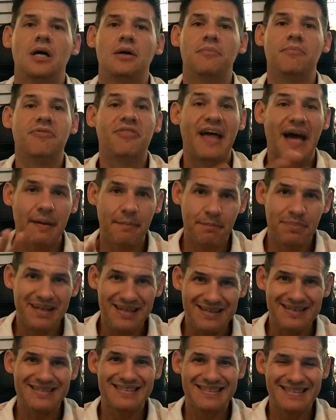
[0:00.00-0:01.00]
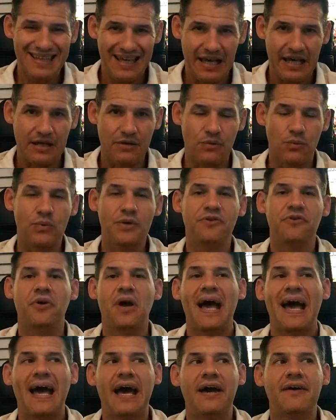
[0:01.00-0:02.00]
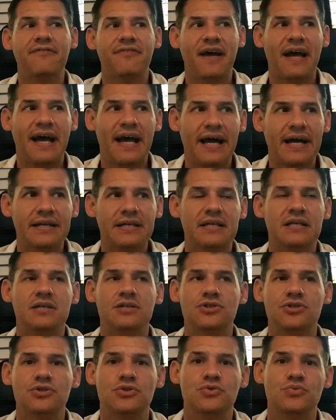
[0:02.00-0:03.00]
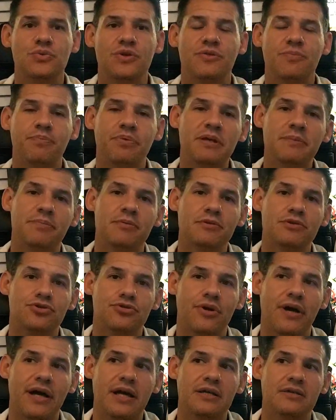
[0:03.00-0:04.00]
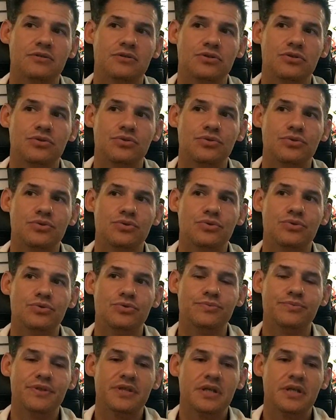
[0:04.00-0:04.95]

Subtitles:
That being said, we have had issues with people trying to